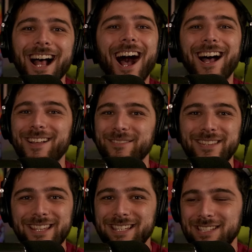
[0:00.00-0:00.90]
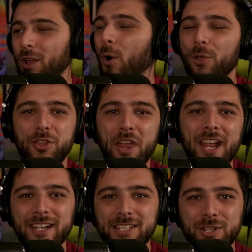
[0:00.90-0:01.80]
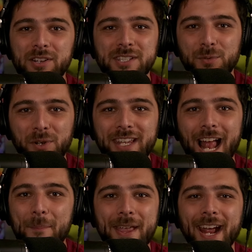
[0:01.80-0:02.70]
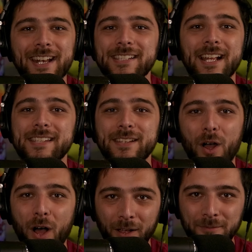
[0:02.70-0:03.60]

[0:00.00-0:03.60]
uh, this whole thing just starts to really not make any sense at all.